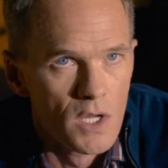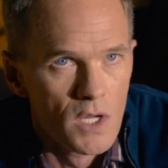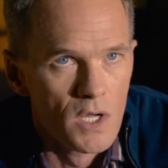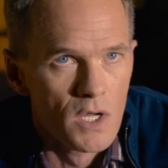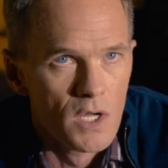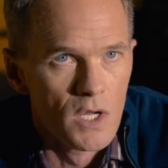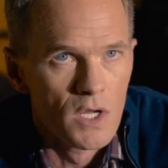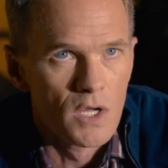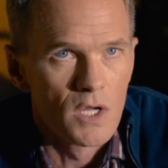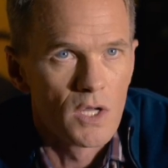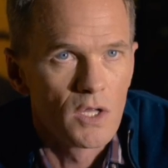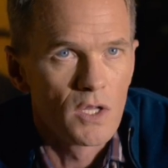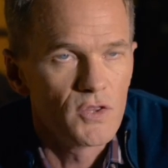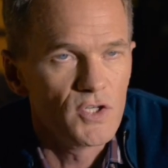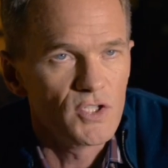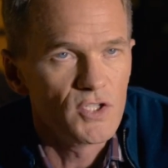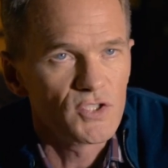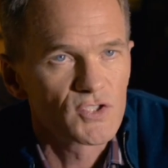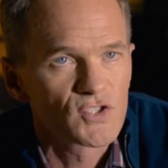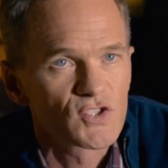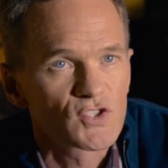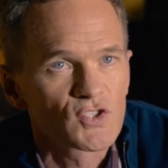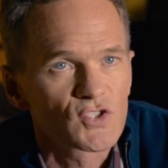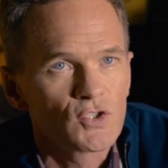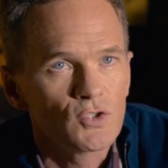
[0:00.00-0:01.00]
the failsafe,
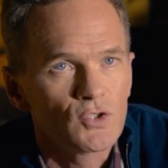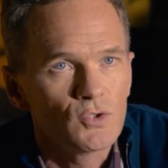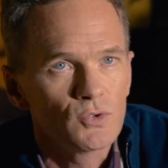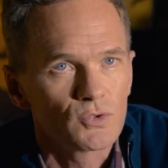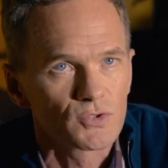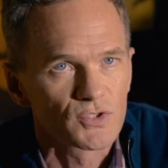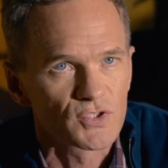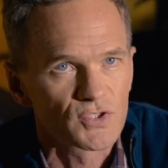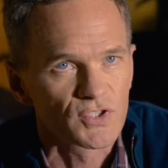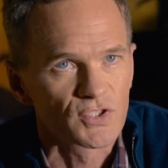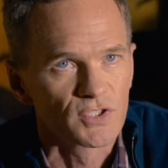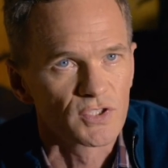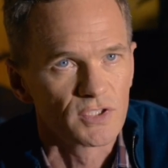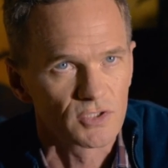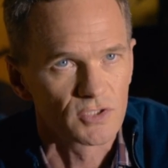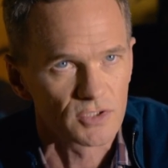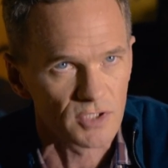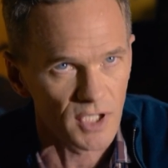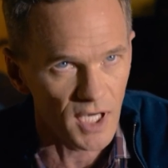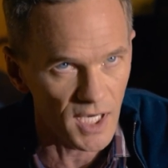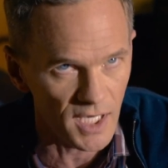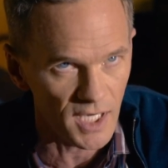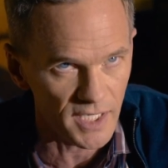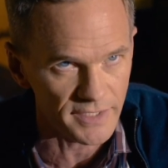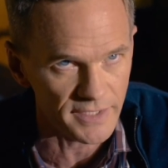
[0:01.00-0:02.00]
but he knew it would
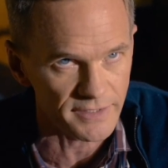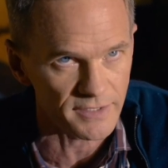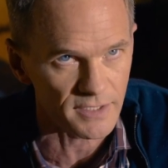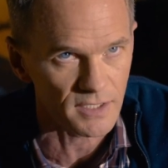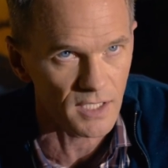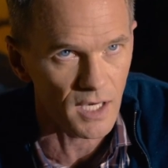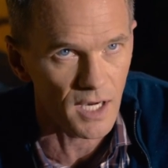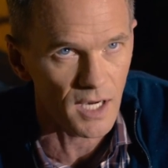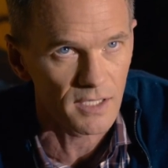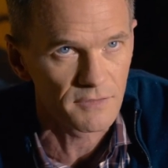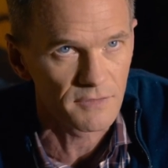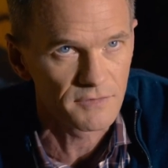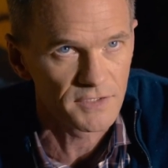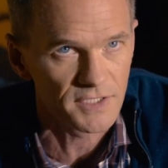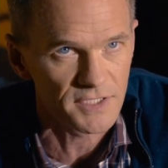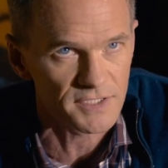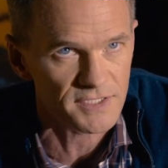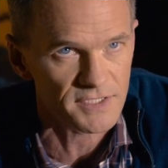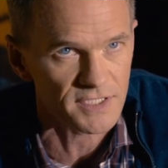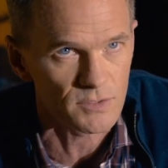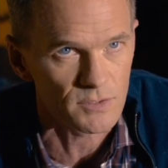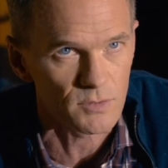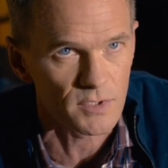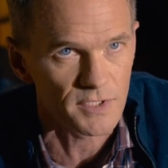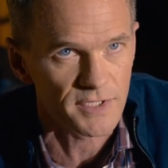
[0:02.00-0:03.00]
be impossible
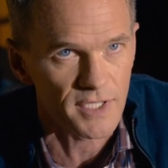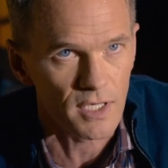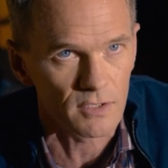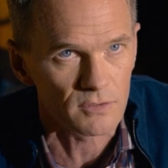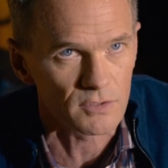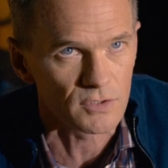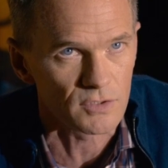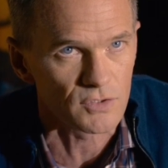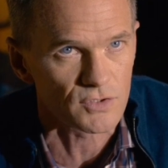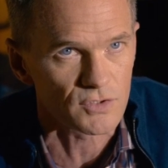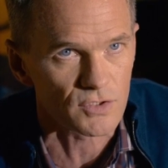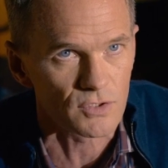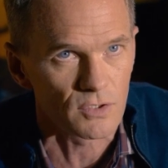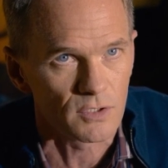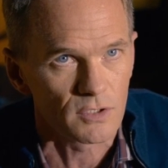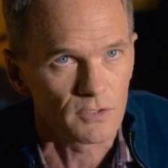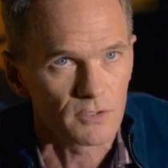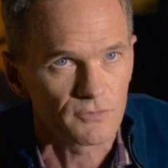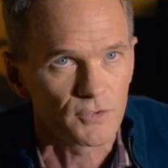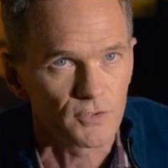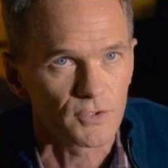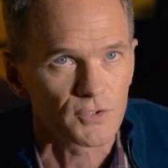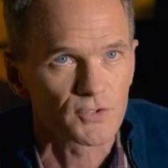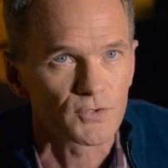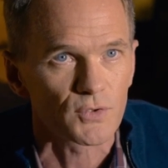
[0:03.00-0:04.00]
without access to
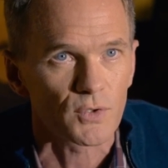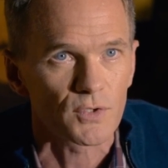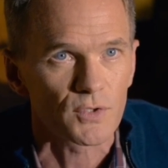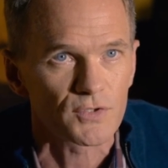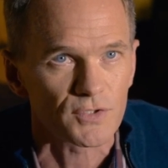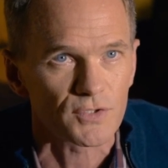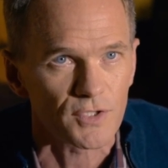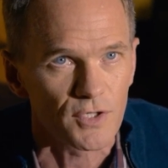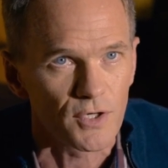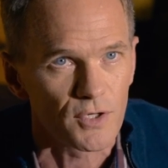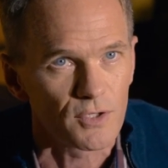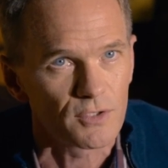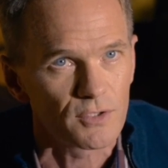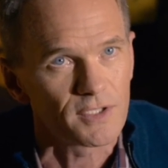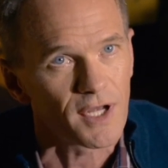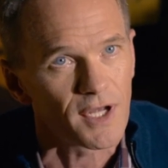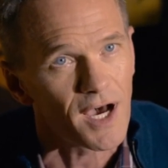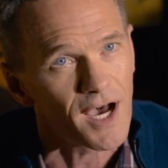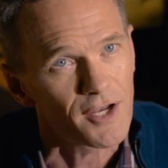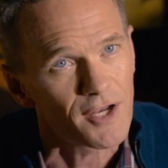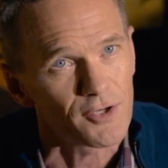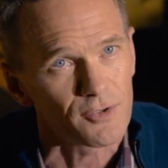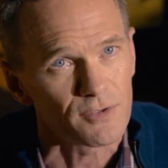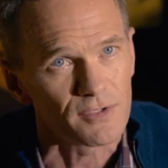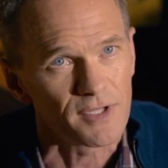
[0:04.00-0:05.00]
Neo and Trinity's source
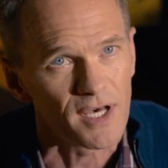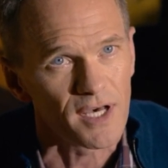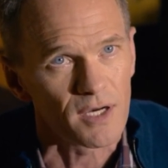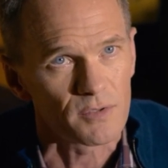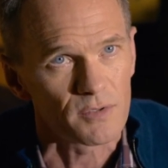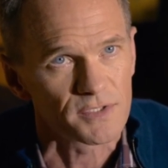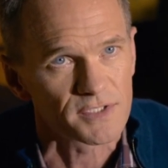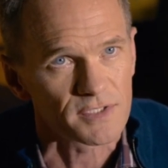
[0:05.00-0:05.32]
code,